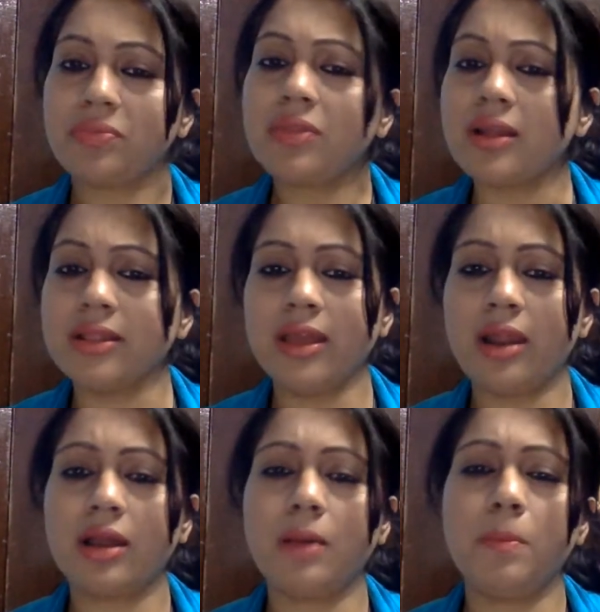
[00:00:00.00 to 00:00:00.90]
There
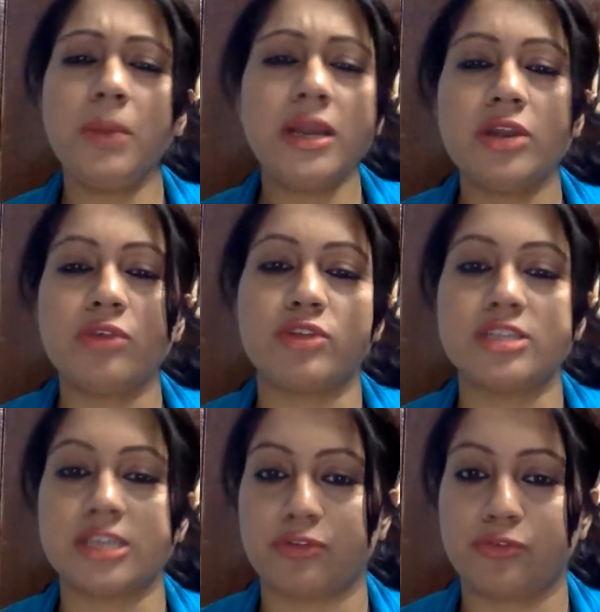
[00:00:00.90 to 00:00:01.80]
are completely
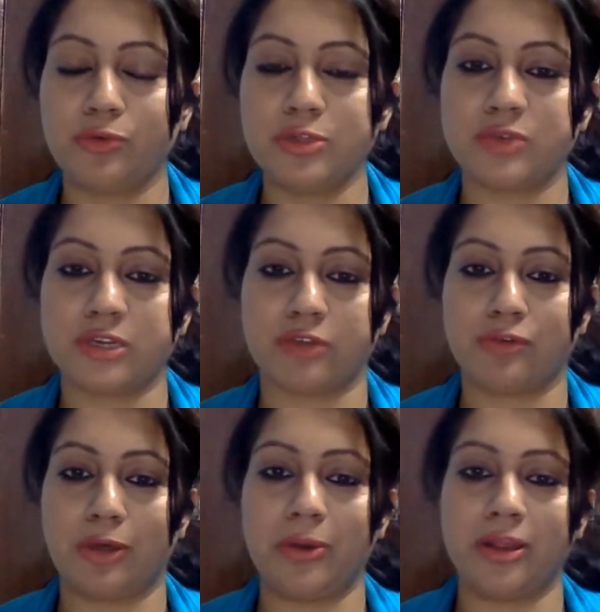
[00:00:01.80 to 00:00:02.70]
different set of rules which are
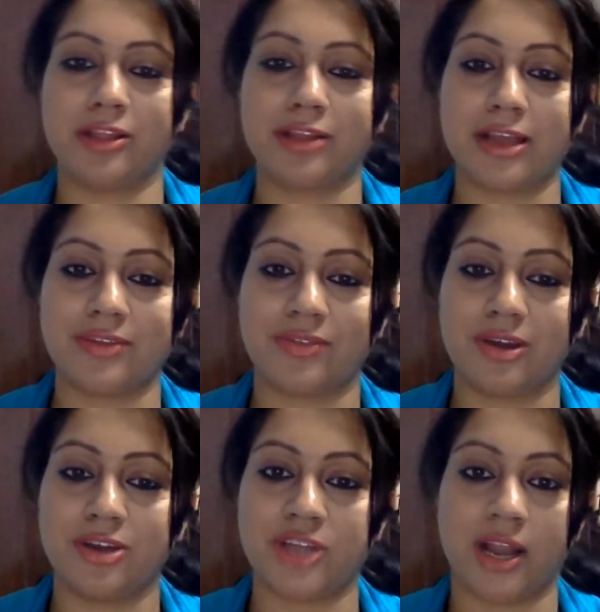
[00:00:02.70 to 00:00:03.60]
followed in the case of
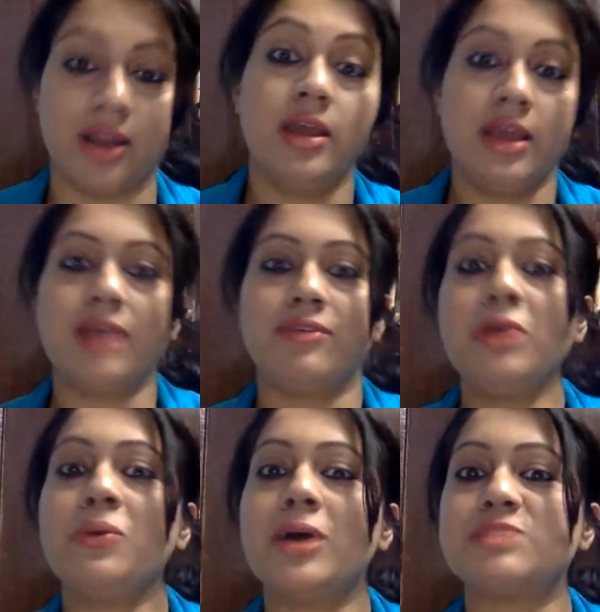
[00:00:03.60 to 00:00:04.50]
third child. Even
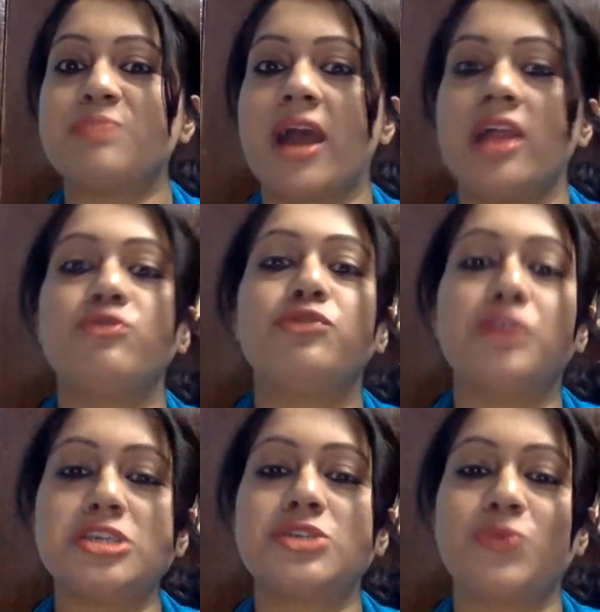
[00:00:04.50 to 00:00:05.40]
you as parent,
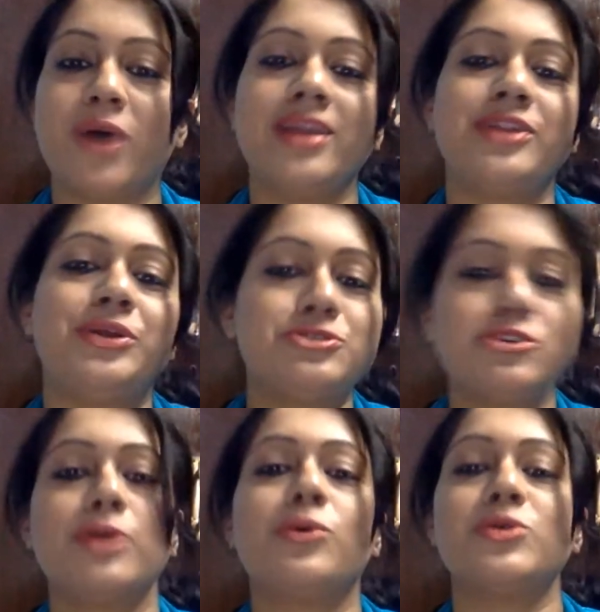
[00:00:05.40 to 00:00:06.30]
first one
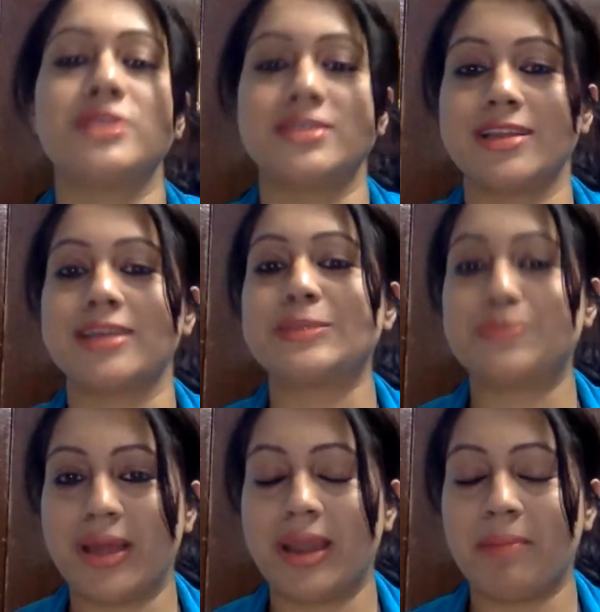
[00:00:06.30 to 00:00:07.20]
usually goes as an
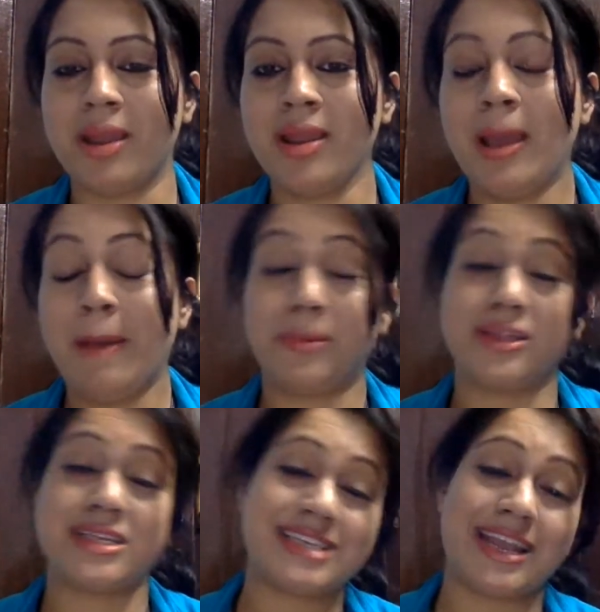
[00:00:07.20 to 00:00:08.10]
experiment,
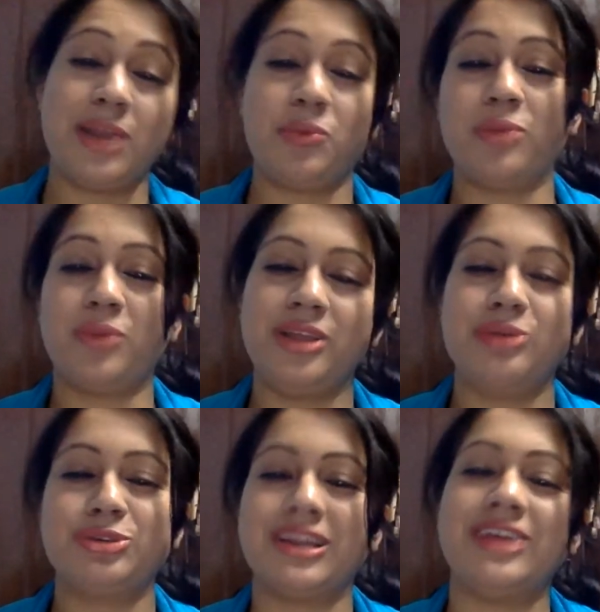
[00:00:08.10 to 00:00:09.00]
but the second one we
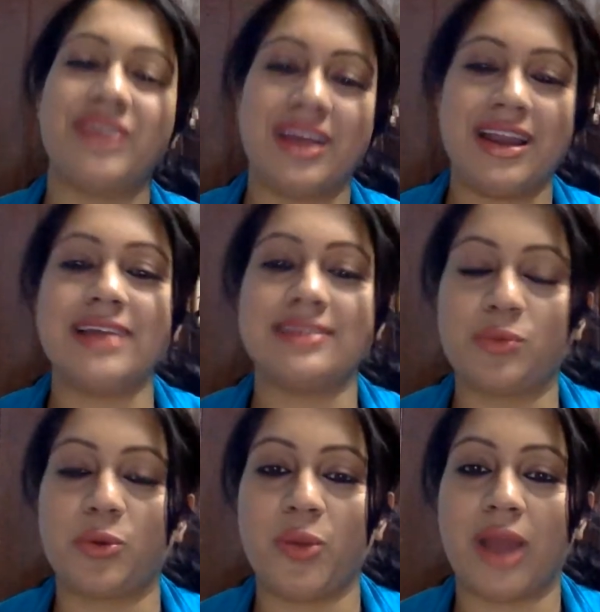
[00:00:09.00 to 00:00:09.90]
usually realize that
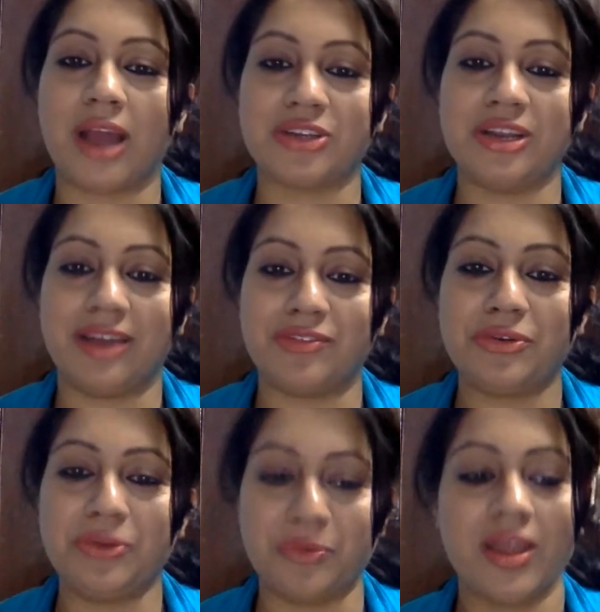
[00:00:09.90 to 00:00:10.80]
what we actually have to
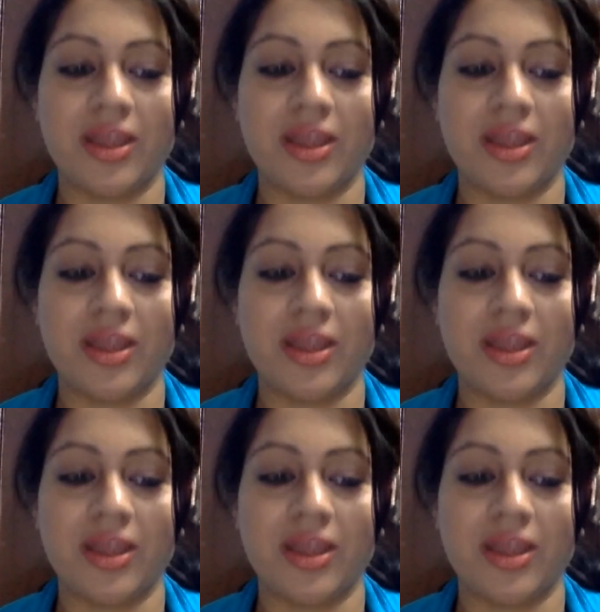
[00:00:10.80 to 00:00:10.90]
do.